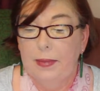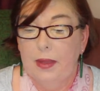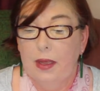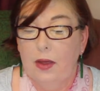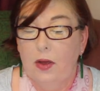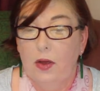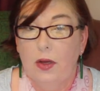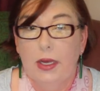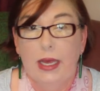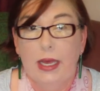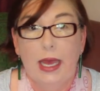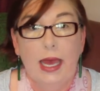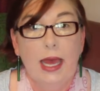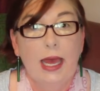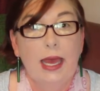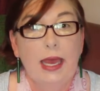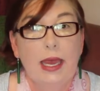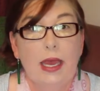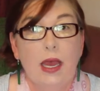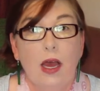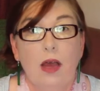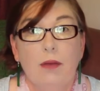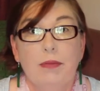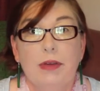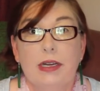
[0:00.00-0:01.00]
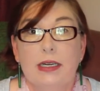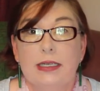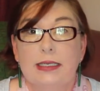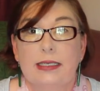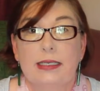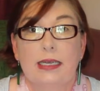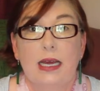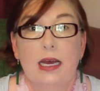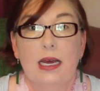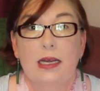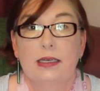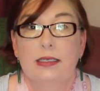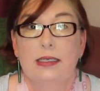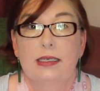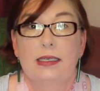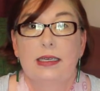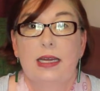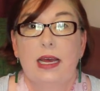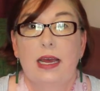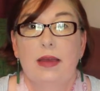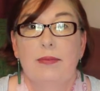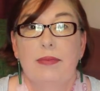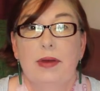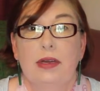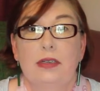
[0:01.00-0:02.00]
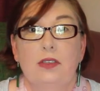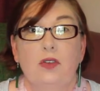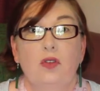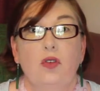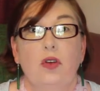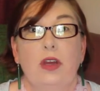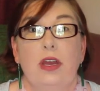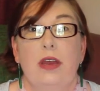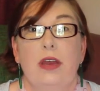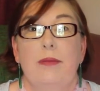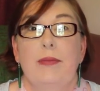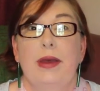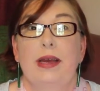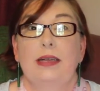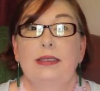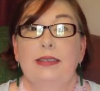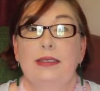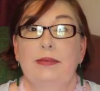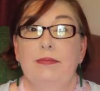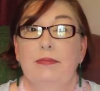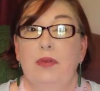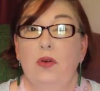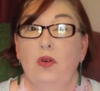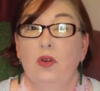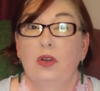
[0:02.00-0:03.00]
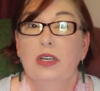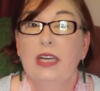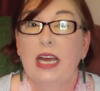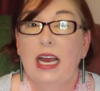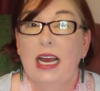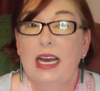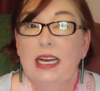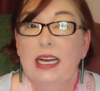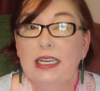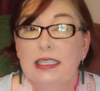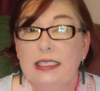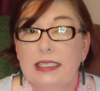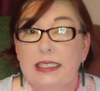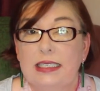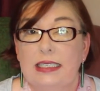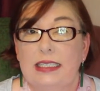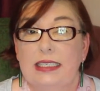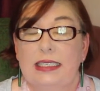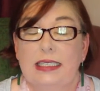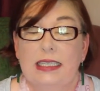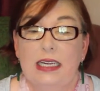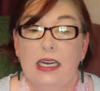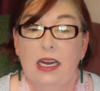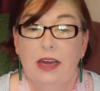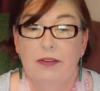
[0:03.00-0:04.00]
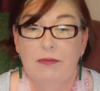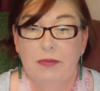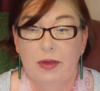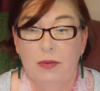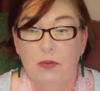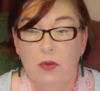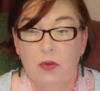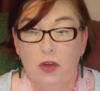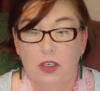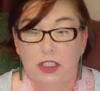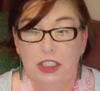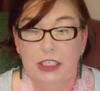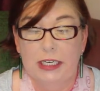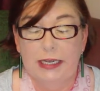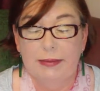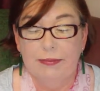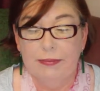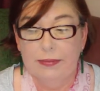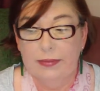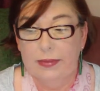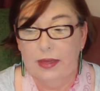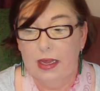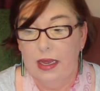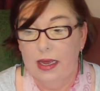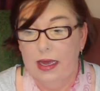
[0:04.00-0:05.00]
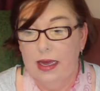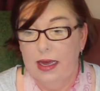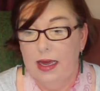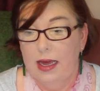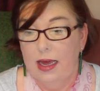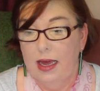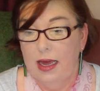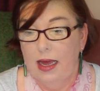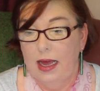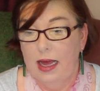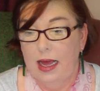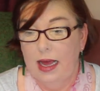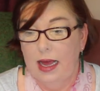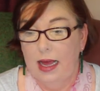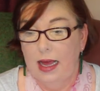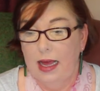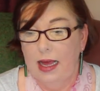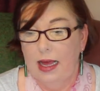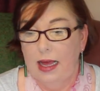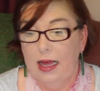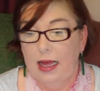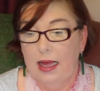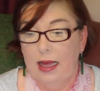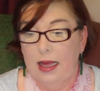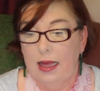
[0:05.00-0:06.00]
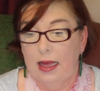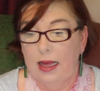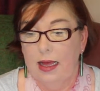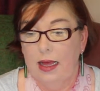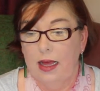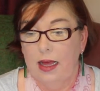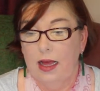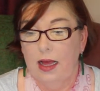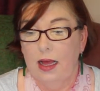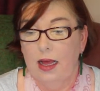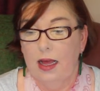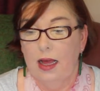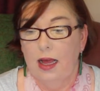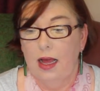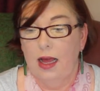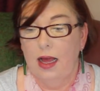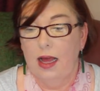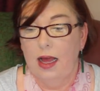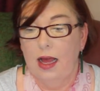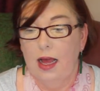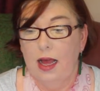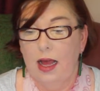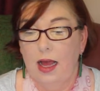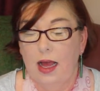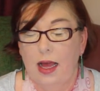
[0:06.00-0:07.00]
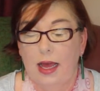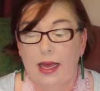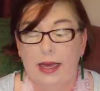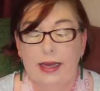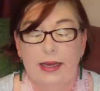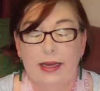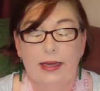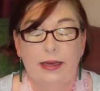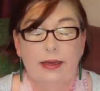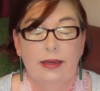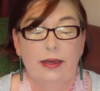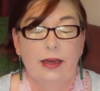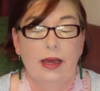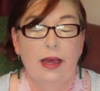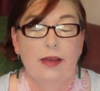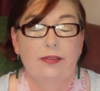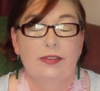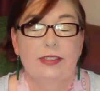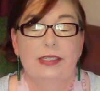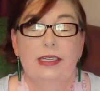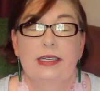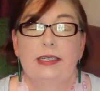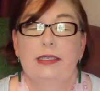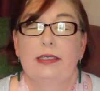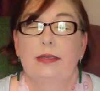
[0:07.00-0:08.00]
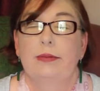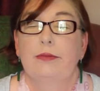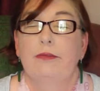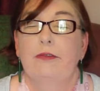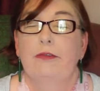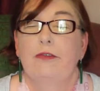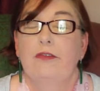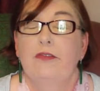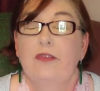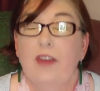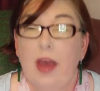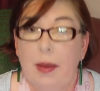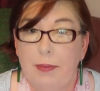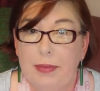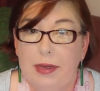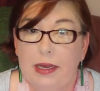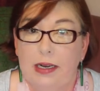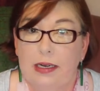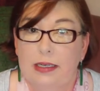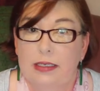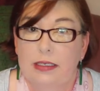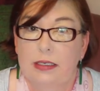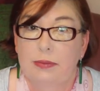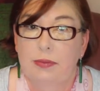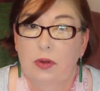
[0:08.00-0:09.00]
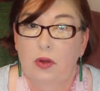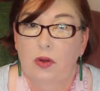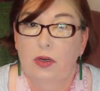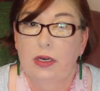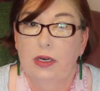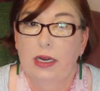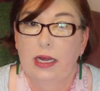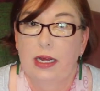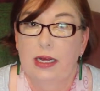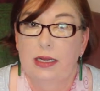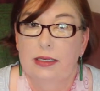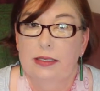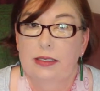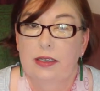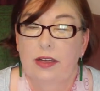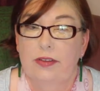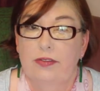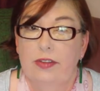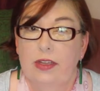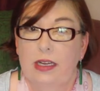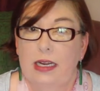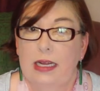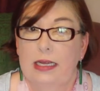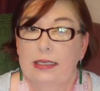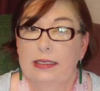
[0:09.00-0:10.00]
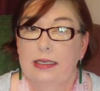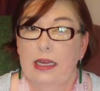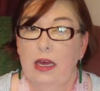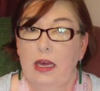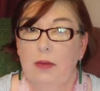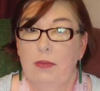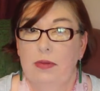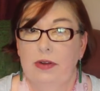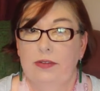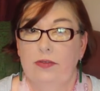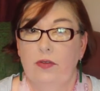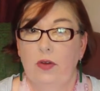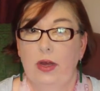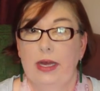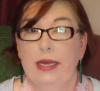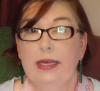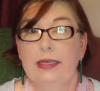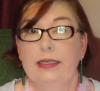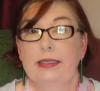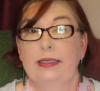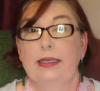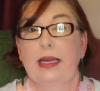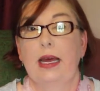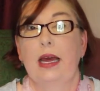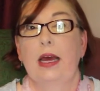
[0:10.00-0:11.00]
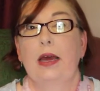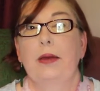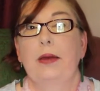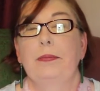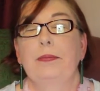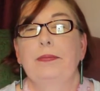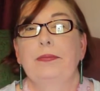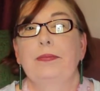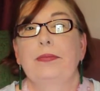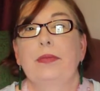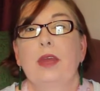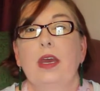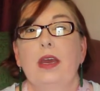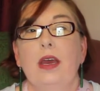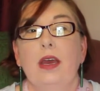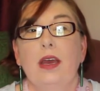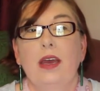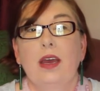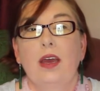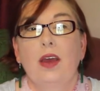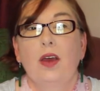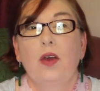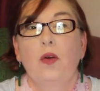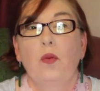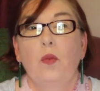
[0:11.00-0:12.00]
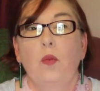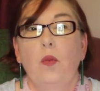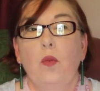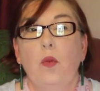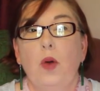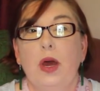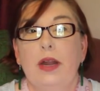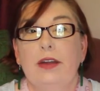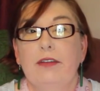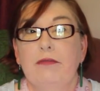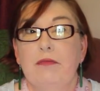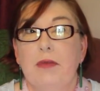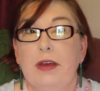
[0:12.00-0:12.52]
Okay, I'm going to start today by talking about some podcasts that I've been watching. I have seen some fabulous podcasts over the last couple of weeks. One of my